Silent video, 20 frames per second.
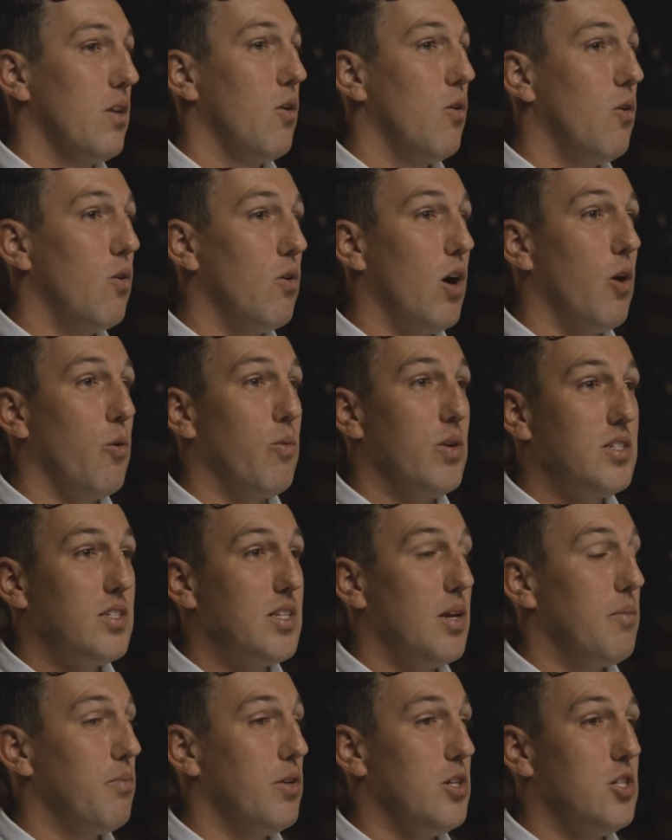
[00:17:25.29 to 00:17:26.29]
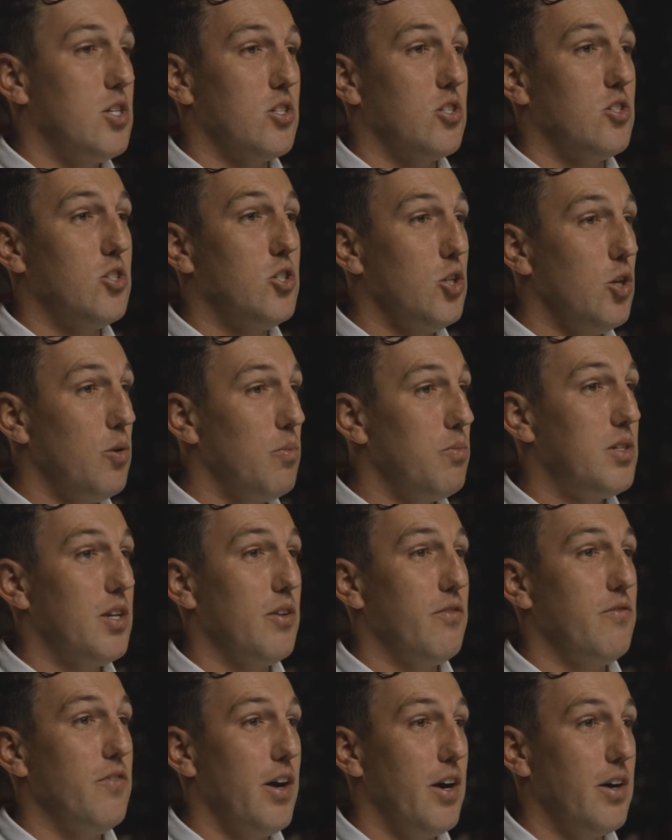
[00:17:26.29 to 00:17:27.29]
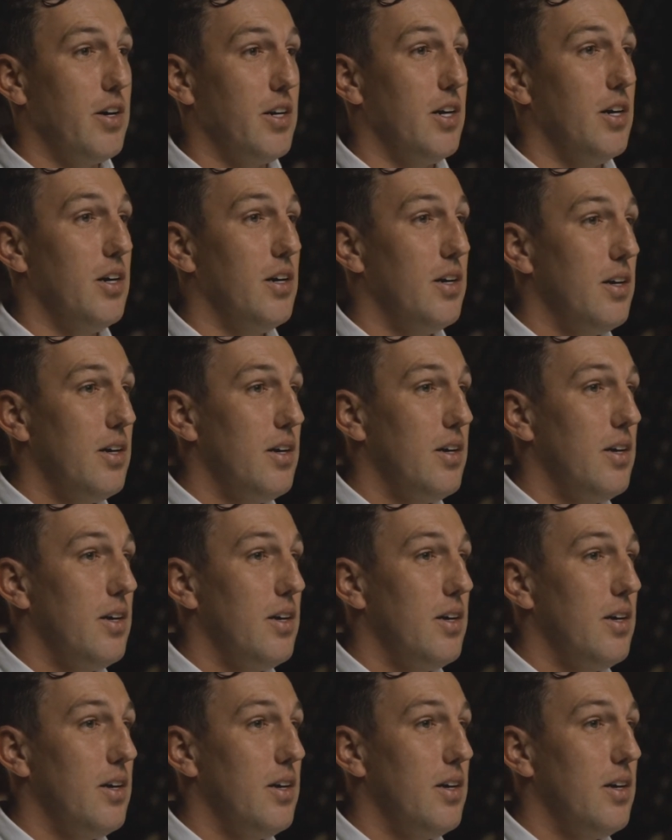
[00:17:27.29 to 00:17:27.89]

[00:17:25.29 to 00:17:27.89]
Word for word: Or are we simply just doomed to failure?